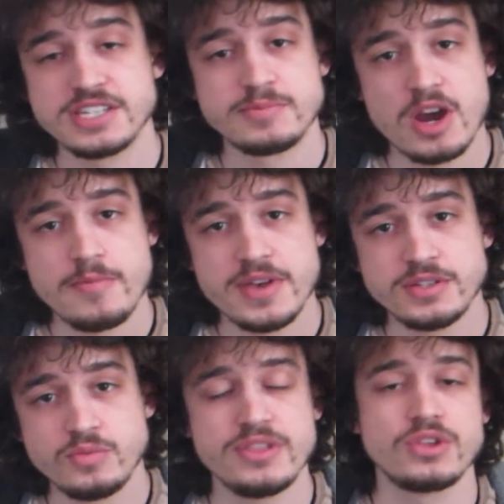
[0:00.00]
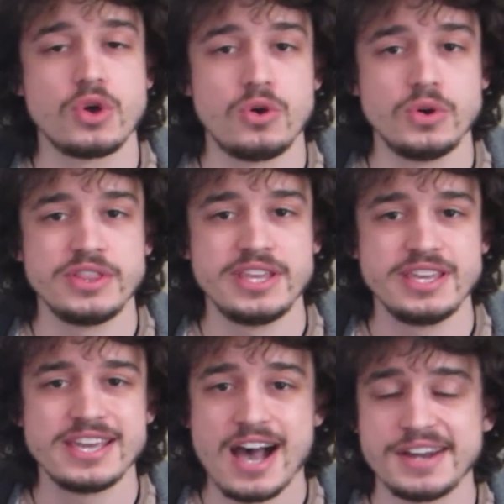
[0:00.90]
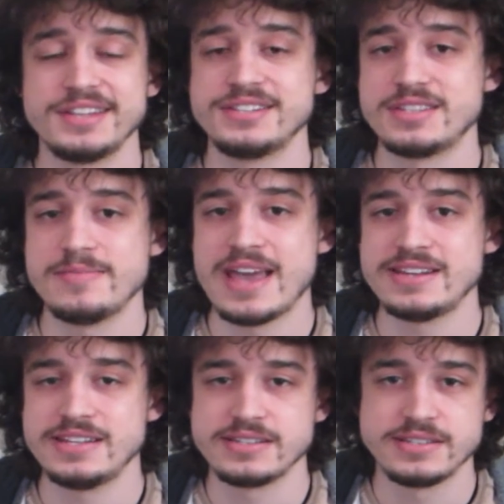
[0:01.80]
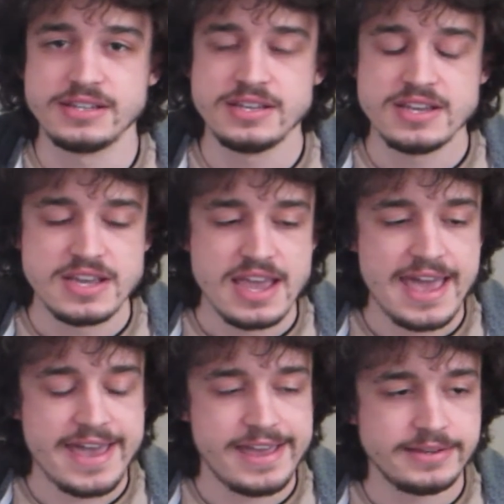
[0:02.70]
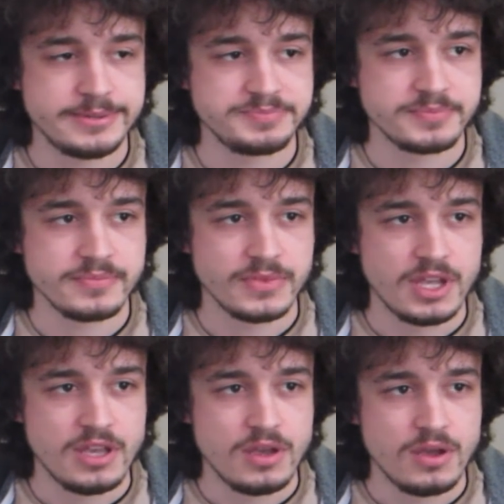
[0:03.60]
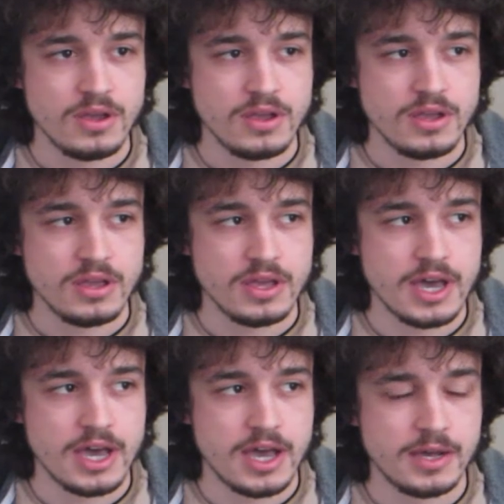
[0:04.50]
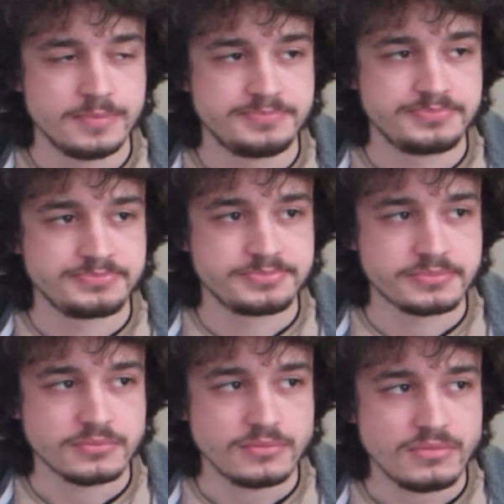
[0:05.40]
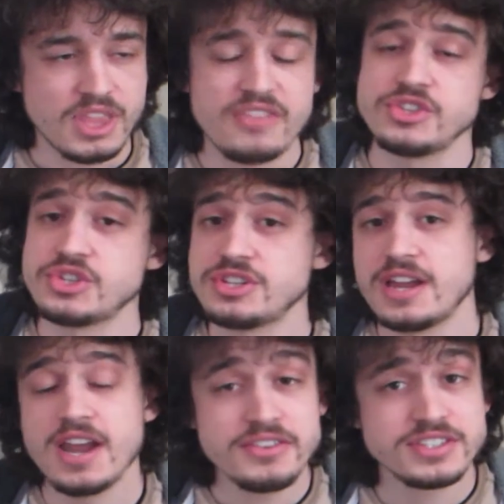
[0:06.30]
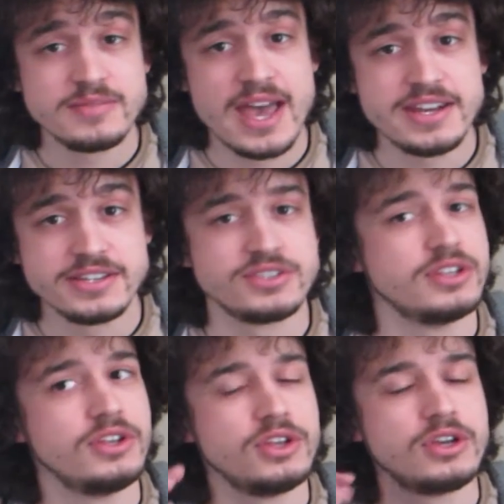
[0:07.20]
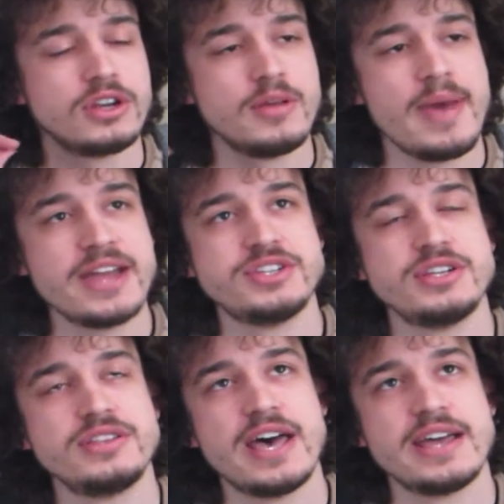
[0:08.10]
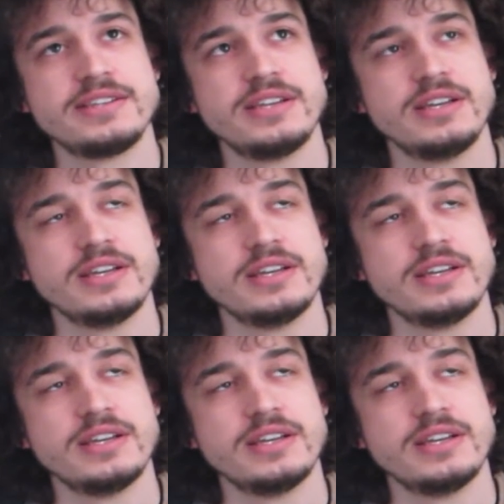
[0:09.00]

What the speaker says: experimented with called the guarded semantics. And there's another semantics. You can imagine that